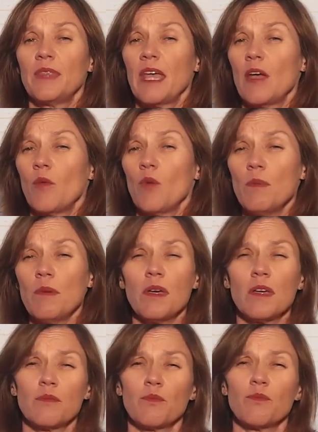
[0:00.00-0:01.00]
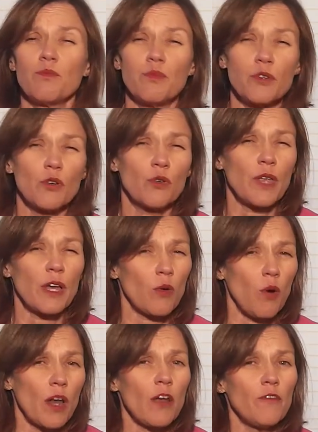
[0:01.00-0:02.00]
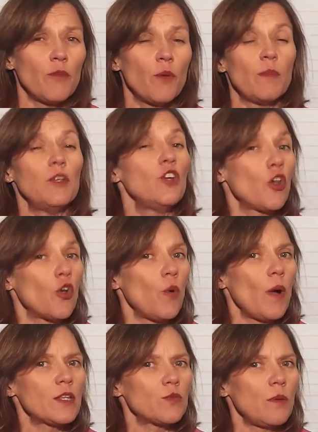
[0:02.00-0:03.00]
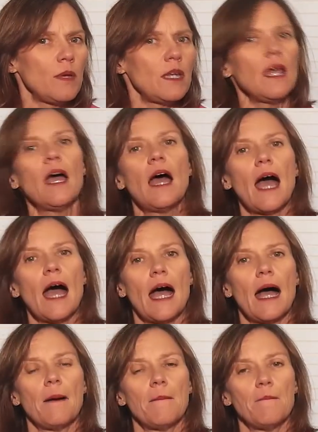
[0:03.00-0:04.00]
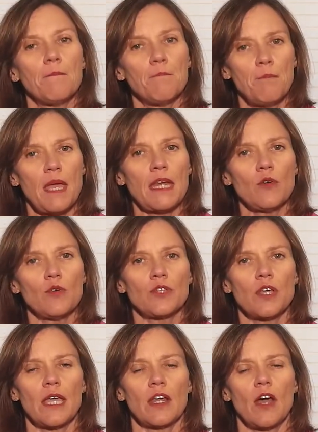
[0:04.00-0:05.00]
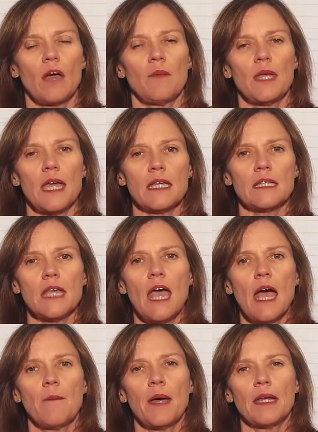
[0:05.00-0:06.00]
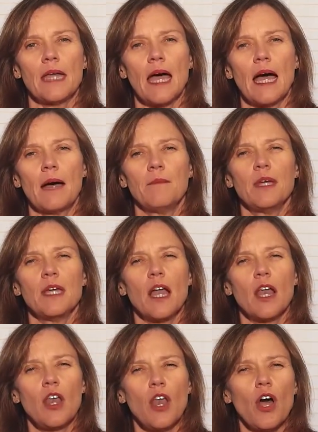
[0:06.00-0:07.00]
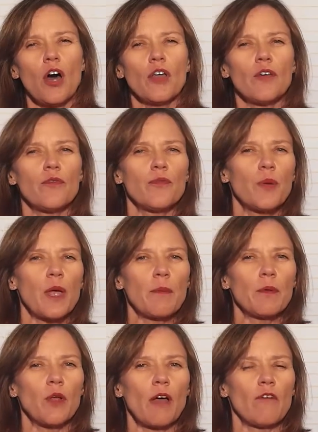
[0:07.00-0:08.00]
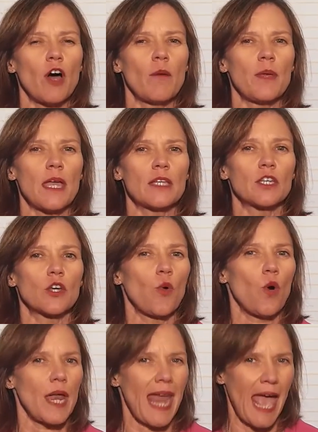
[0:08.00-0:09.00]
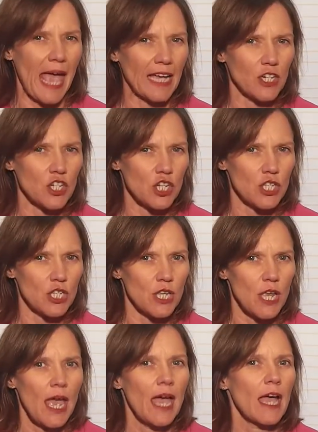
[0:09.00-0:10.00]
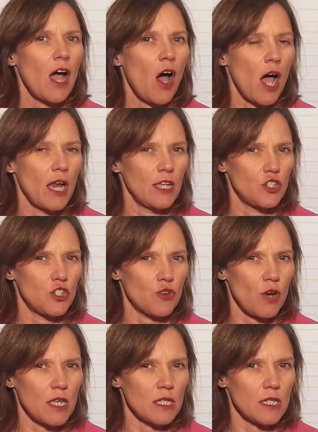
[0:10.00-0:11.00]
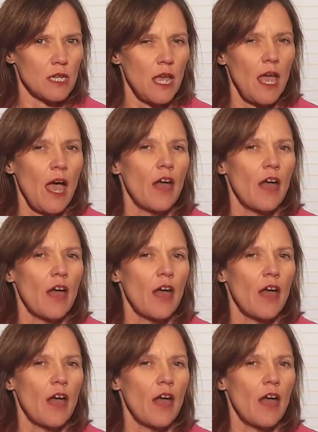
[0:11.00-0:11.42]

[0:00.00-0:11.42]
they're women, quite often women, not always women, men also get IBS, but a lot of people who have IBS are quite anxious, highly stressed.